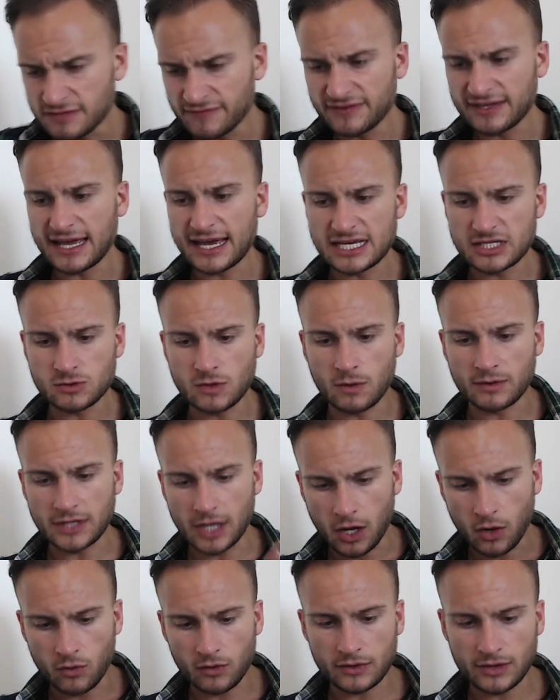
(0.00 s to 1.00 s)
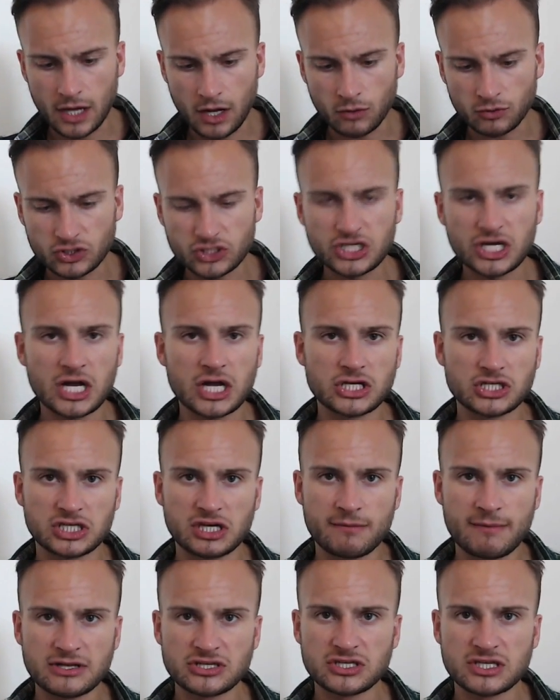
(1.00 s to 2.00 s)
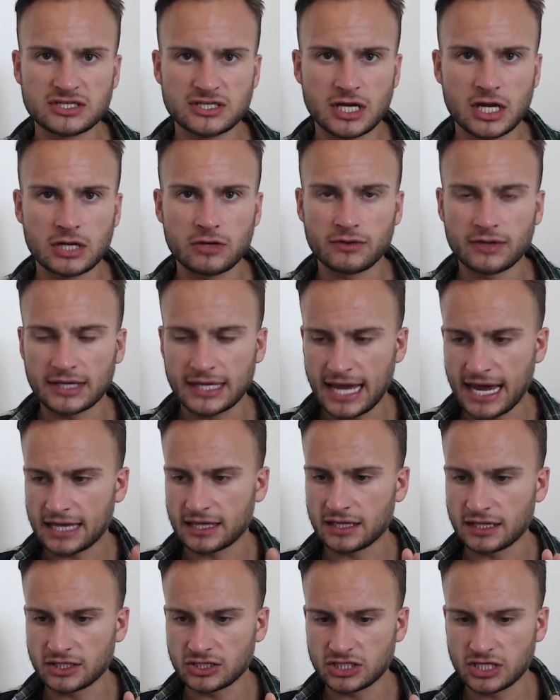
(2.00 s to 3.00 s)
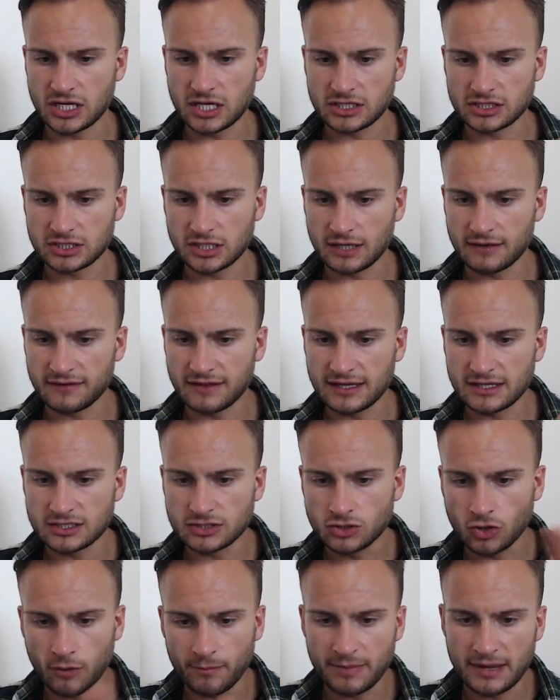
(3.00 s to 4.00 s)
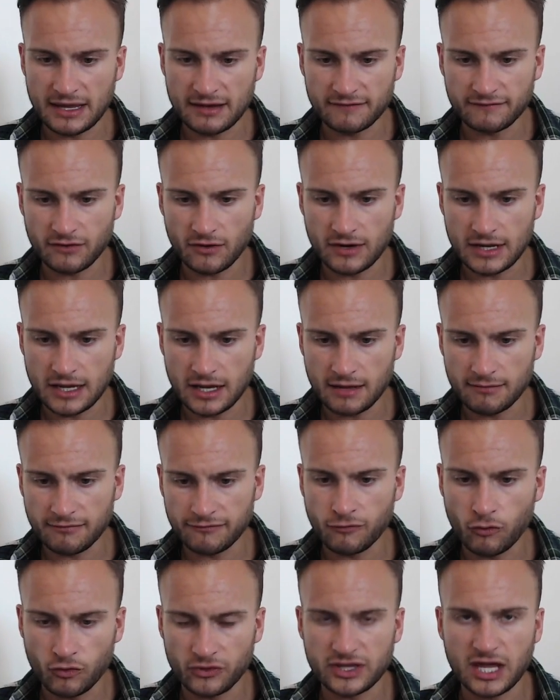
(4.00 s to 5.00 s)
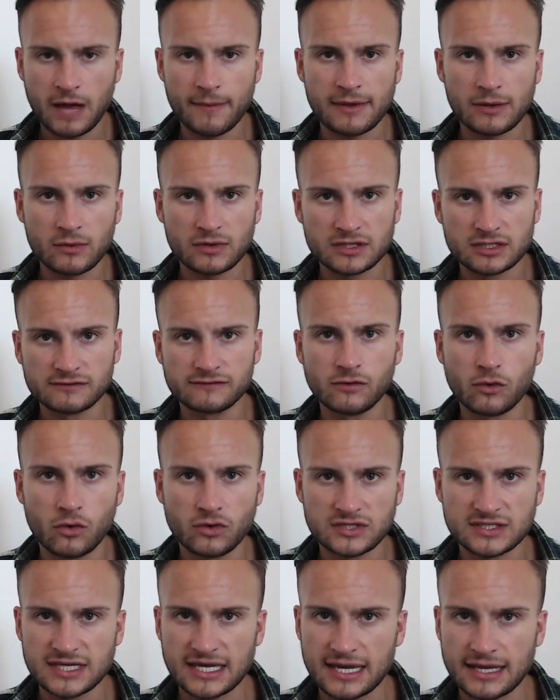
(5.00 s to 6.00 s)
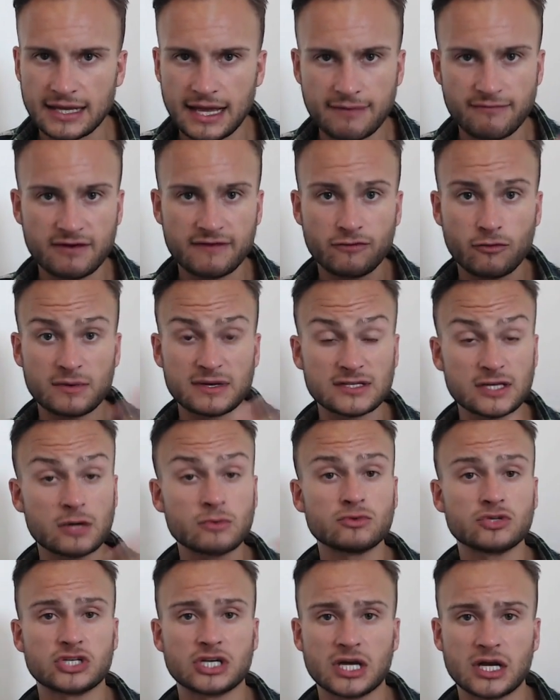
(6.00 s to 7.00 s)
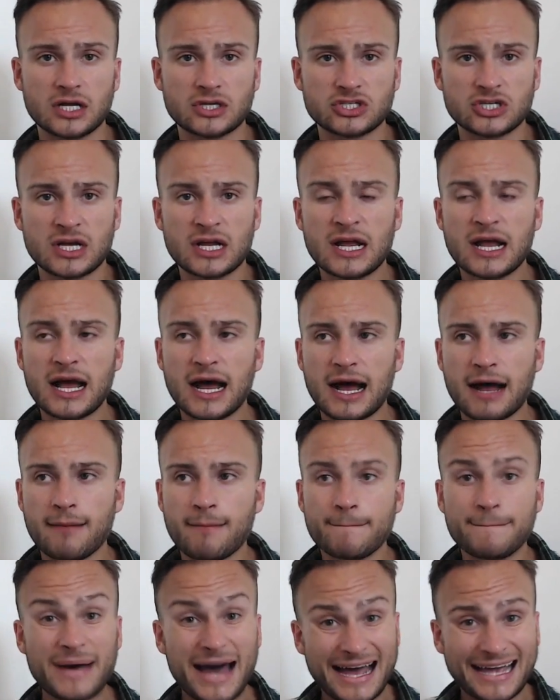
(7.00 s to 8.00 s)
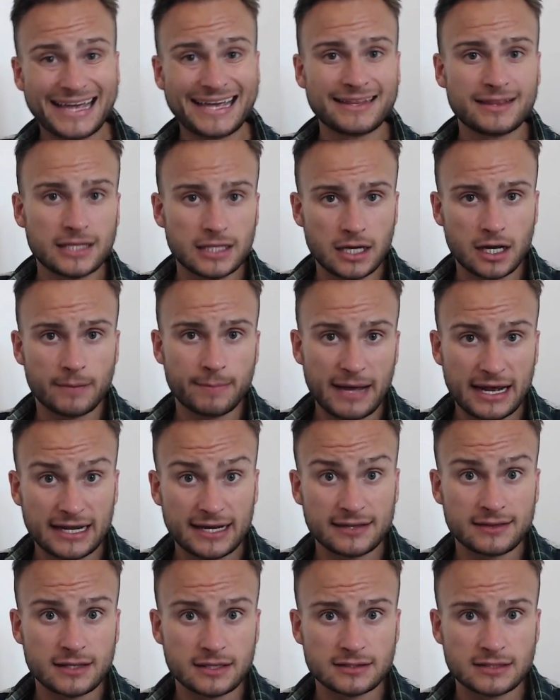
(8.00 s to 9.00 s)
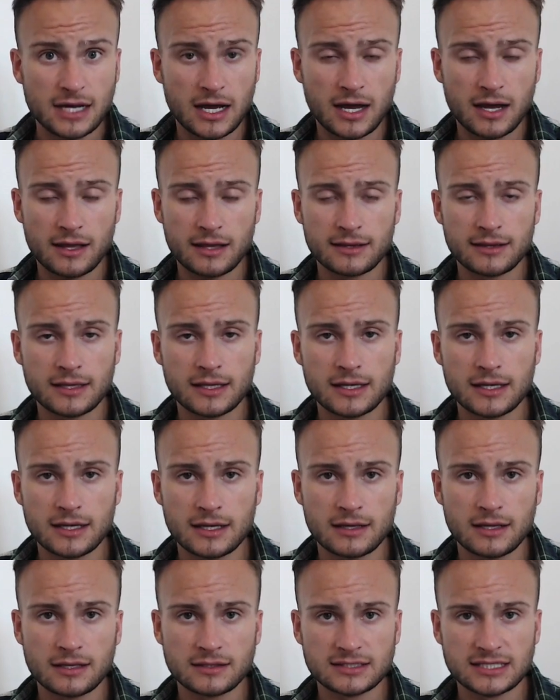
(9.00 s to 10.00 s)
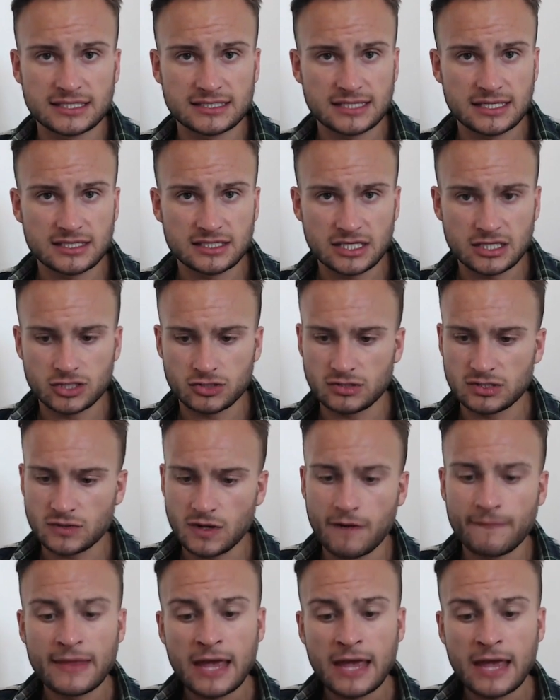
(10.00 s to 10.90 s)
forget as well with the whole church thing. I mentioned this earlier on the Catholic Church side of things, not being very forthcoming with divorce here, and Henry forming his own church. Back in the 16th century as well,